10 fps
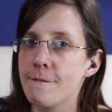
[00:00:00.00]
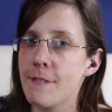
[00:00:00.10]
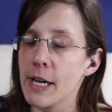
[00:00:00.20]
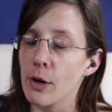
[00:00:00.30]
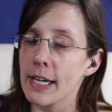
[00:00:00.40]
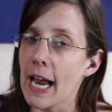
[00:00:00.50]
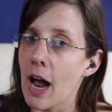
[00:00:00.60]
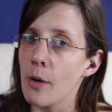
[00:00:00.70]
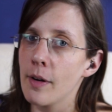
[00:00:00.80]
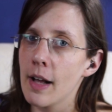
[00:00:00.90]
figuring
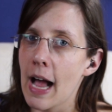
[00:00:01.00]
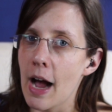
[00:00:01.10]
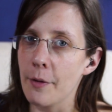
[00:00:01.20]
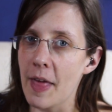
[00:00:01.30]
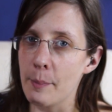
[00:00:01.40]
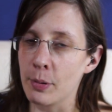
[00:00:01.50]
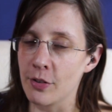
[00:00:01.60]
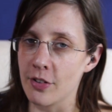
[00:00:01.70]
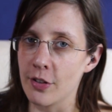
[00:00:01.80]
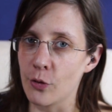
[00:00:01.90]
out how that
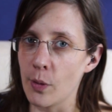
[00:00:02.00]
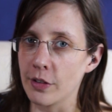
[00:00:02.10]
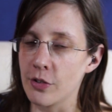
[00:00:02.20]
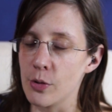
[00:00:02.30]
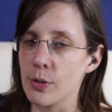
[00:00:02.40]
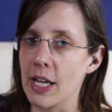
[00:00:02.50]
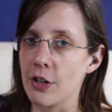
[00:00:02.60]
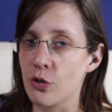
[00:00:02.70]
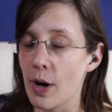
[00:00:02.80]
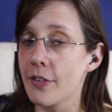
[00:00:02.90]
person is going to
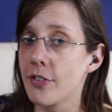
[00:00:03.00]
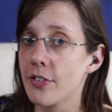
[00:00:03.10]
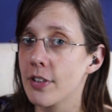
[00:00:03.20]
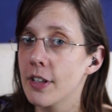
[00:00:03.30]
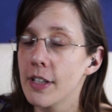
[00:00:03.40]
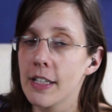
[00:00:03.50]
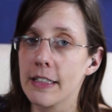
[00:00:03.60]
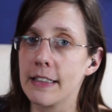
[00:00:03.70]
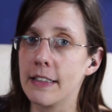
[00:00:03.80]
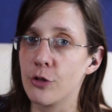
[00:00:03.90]
get dressed,
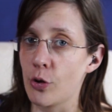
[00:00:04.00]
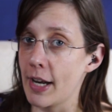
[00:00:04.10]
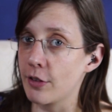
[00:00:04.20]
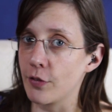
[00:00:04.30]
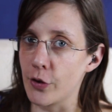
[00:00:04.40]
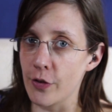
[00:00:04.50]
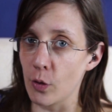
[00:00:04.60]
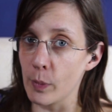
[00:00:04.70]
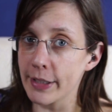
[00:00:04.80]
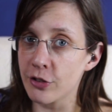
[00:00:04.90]
transfer to
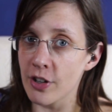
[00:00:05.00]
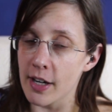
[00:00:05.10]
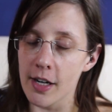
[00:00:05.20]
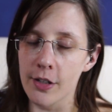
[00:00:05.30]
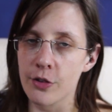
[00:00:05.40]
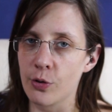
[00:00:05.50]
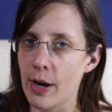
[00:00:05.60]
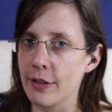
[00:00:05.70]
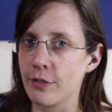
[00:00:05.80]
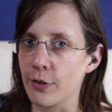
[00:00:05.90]
their wheelchair,
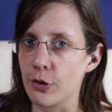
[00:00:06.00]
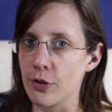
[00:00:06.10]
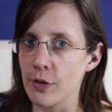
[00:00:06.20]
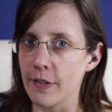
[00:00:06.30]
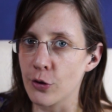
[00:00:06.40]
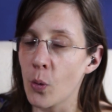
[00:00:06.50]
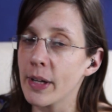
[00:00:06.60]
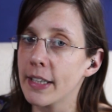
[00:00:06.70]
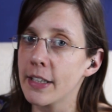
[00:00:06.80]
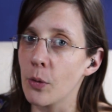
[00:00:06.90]
transfer to the
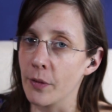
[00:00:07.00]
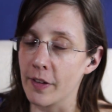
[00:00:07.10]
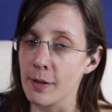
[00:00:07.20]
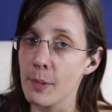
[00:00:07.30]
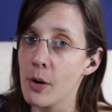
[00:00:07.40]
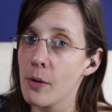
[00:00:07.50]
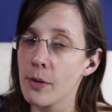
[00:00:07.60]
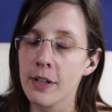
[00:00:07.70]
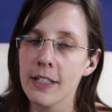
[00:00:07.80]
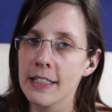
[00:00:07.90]
toilet or the
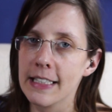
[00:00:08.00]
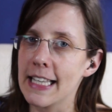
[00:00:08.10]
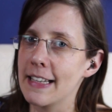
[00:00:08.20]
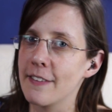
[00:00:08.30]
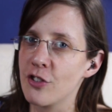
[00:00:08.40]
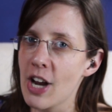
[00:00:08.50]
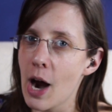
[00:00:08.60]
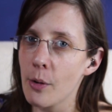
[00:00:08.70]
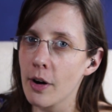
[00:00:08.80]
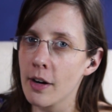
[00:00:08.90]
commode, get in the
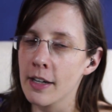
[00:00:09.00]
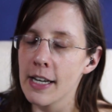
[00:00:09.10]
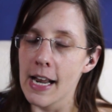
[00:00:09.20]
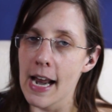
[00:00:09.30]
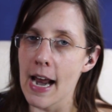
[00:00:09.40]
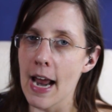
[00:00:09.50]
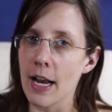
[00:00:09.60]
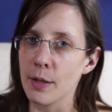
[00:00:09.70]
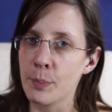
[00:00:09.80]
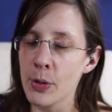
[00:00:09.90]
shower,
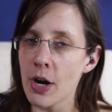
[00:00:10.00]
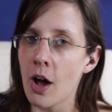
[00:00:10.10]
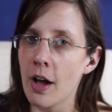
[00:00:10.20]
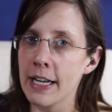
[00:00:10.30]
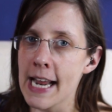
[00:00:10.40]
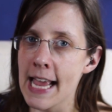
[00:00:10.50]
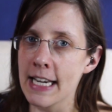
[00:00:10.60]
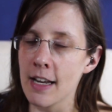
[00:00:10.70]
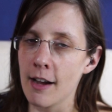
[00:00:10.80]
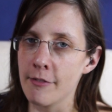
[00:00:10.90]
and put on
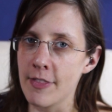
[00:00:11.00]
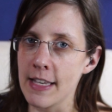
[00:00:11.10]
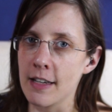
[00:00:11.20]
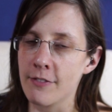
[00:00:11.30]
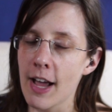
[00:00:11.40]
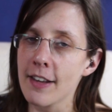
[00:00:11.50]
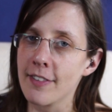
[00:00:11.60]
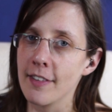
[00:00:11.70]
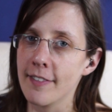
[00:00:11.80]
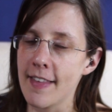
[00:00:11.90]
any of the
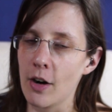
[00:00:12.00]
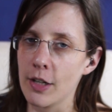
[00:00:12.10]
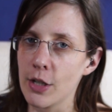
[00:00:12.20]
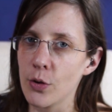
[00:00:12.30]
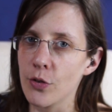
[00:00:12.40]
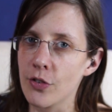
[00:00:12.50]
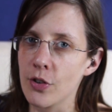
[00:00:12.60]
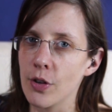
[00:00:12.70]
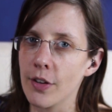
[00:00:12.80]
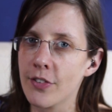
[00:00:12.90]
devices that are used
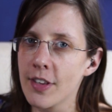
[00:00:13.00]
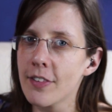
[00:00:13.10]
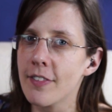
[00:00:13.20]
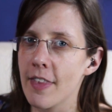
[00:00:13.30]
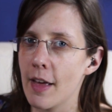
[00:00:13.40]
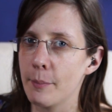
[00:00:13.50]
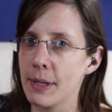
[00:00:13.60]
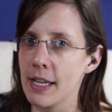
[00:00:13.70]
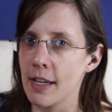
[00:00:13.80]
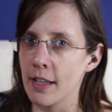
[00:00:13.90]
to assist them
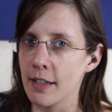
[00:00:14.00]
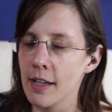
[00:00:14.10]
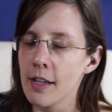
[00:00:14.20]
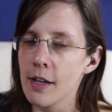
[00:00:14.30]
in